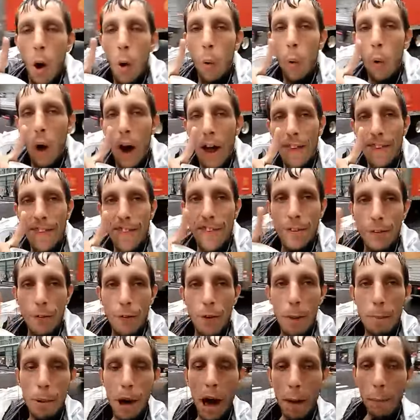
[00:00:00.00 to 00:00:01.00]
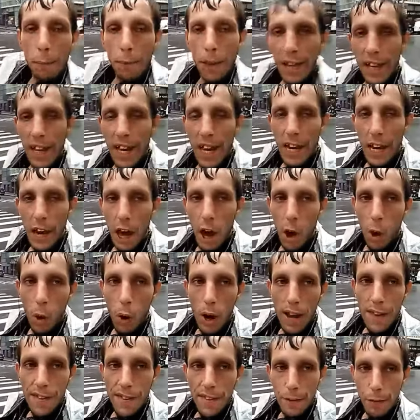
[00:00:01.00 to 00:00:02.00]
Once a Republican,
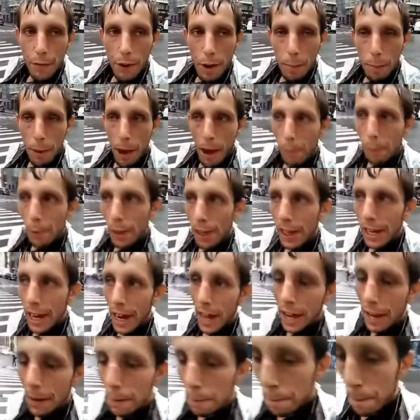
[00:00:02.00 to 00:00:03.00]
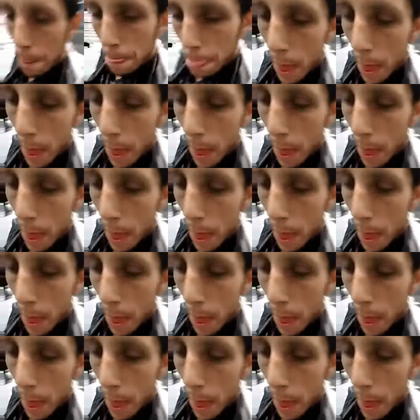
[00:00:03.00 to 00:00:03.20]
always a Republican.